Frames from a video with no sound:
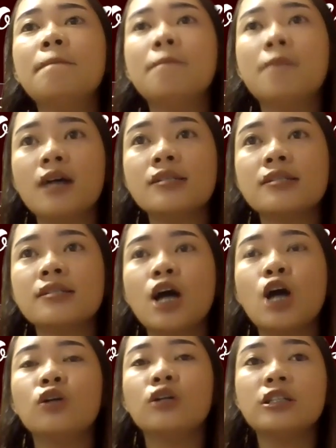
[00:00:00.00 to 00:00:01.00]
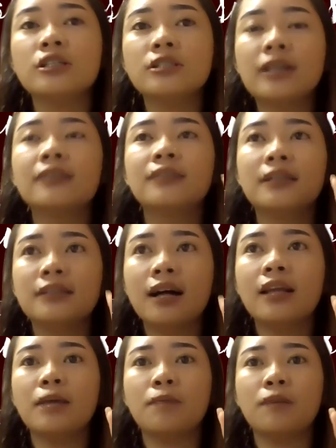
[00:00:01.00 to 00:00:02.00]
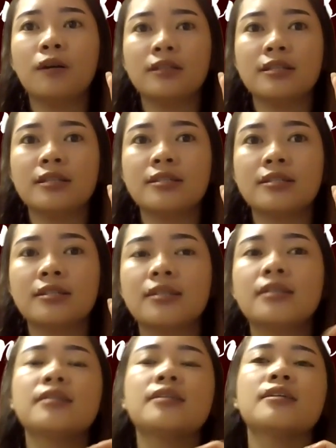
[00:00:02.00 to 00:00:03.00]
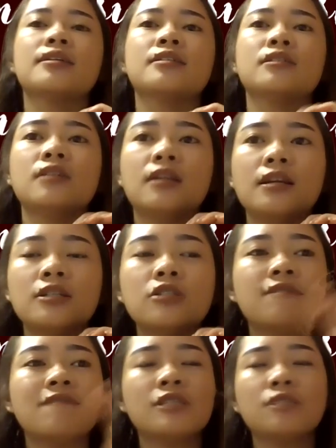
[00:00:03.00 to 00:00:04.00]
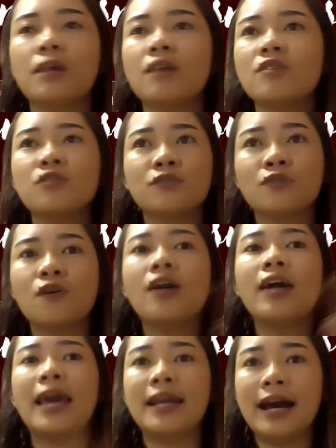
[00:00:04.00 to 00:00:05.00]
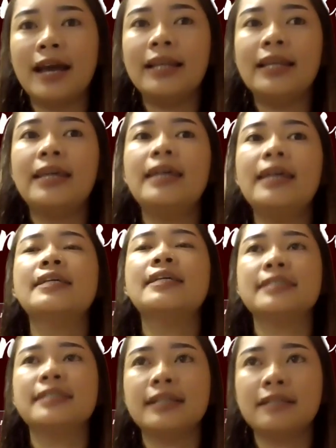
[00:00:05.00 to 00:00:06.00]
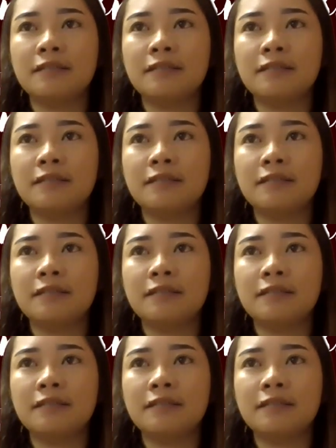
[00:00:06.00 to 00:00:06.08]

We must reject the null hypothesis. So the relationship is very strong and highly